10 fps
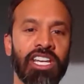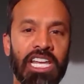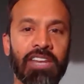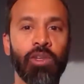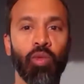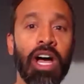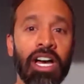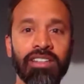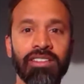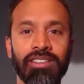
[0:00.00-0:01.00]
And if you want,
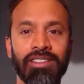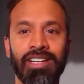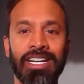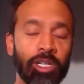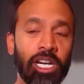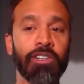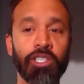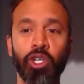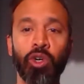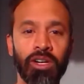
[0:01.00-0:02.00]
I don't care if you
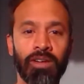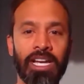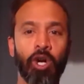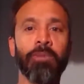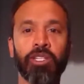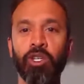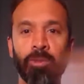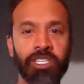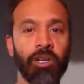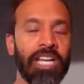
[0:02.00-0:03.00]
do. I hope you do, but
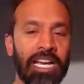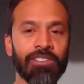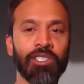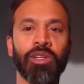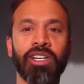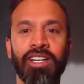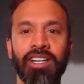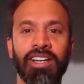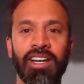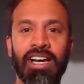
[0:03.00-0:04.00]
you don't have to.
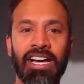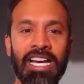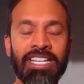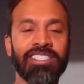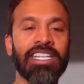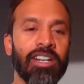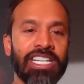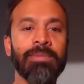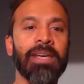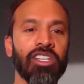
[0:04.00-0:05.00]
I send out
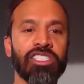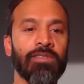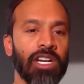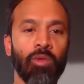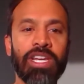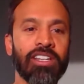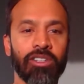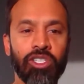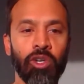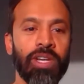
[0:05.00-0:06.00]
emails every week or
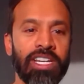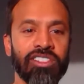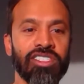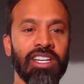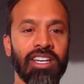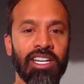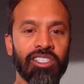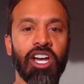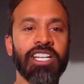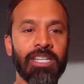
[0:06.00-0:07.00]
2 weeks
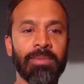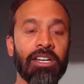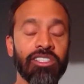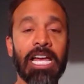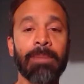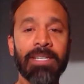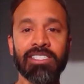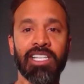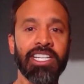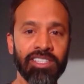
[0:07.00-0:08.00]
talking about topics
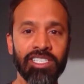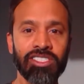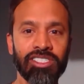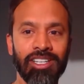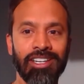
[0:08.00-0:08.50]
like this.